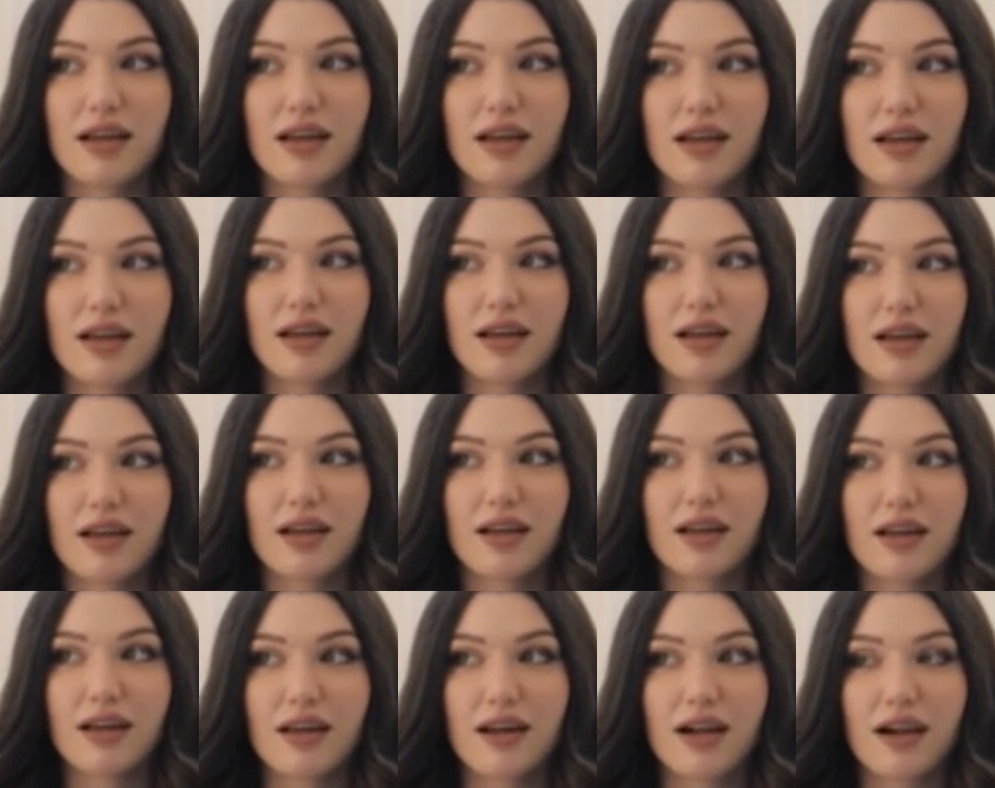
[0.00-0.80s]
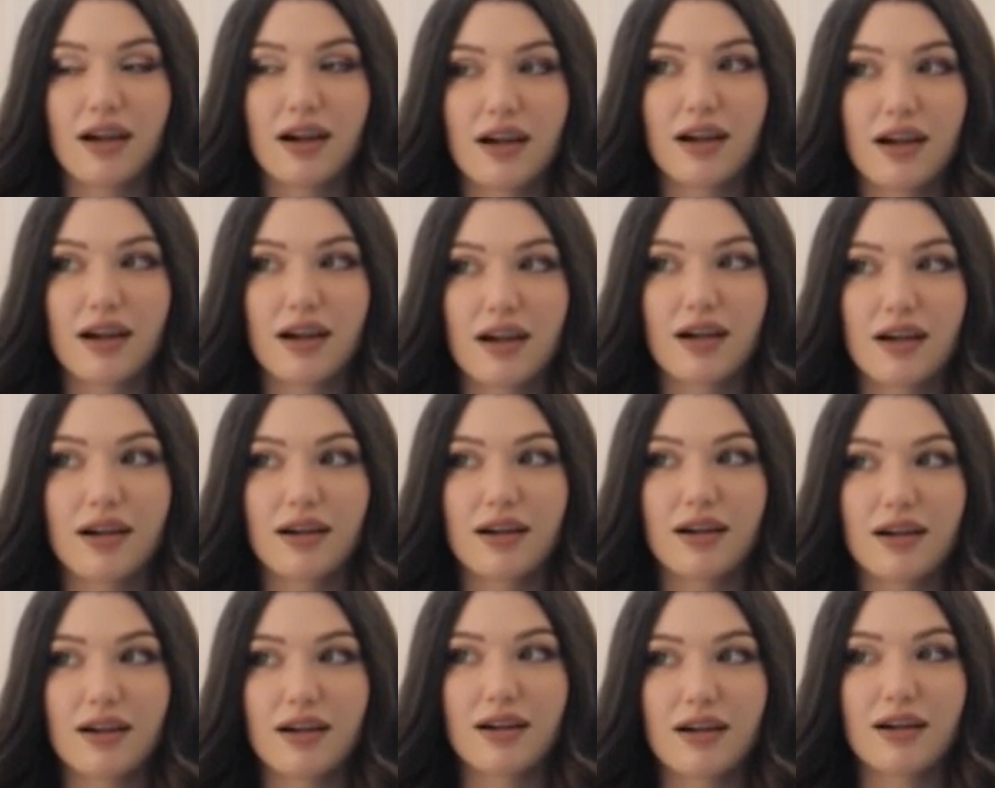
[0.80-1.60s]
for being here.
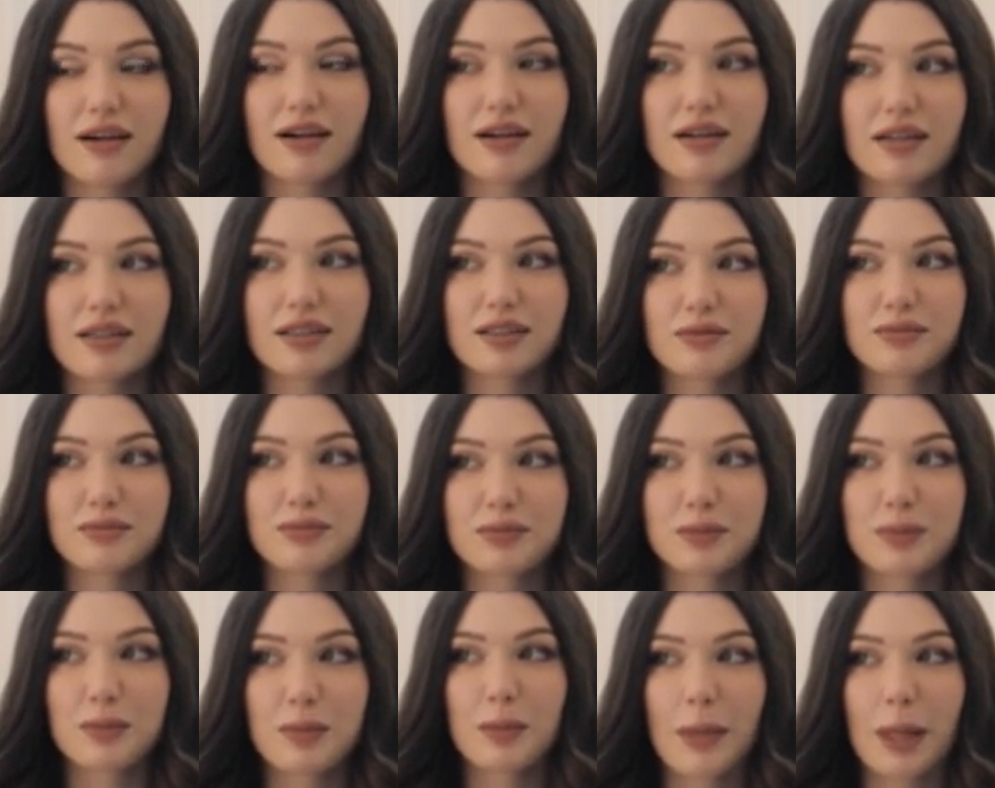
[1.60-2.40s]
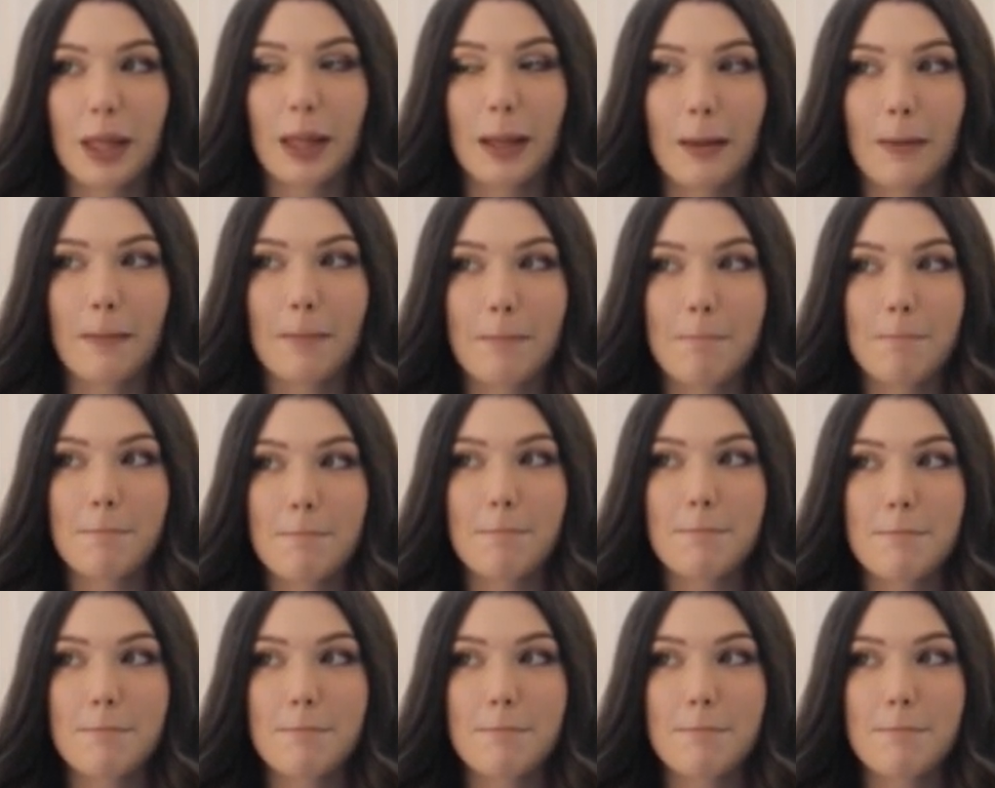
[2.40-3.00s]
We have a mission today. We work for a